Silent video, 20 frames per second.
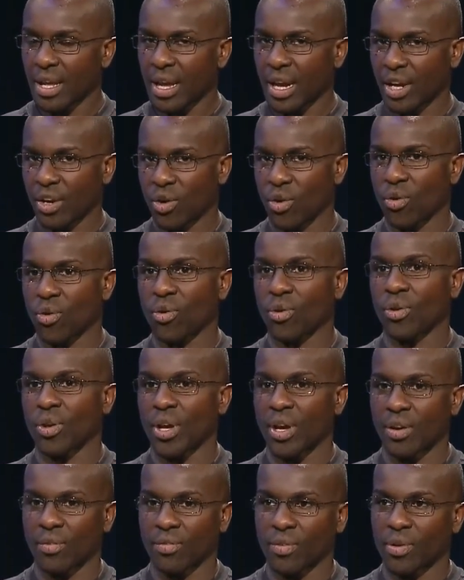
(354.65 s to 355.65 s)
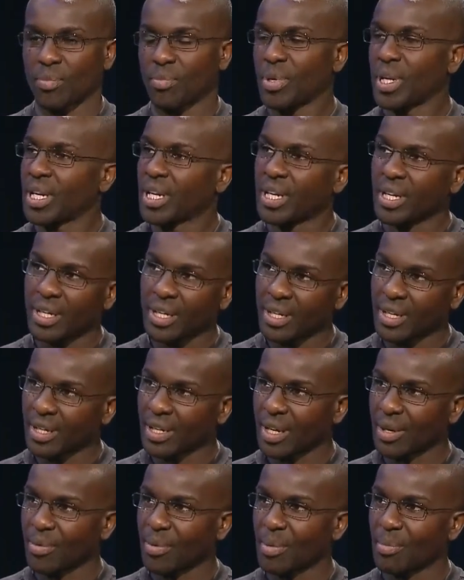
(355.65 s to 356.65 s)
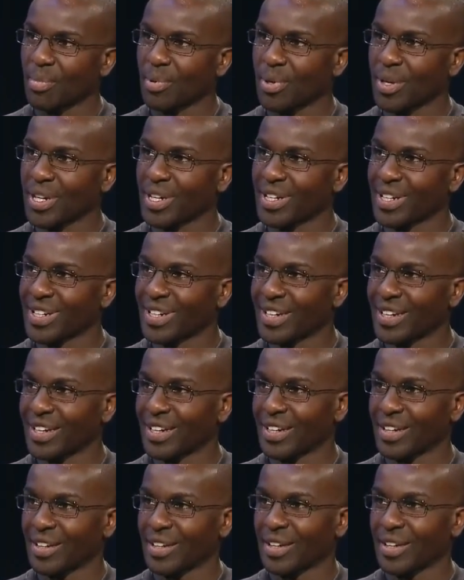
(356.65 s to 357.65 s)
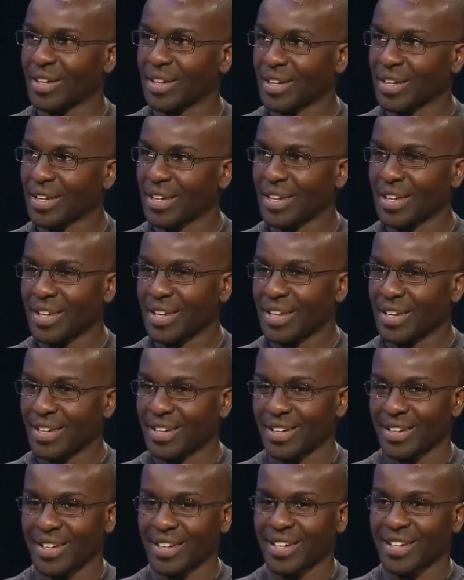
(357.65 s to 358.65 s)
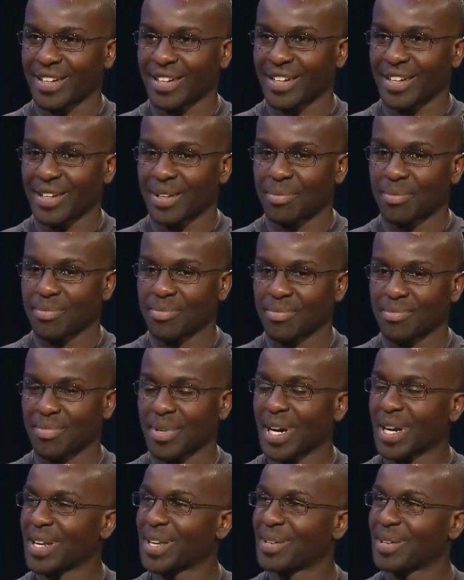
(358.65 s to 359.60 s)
a goal of competing at one point in. Uh, in like uh, body,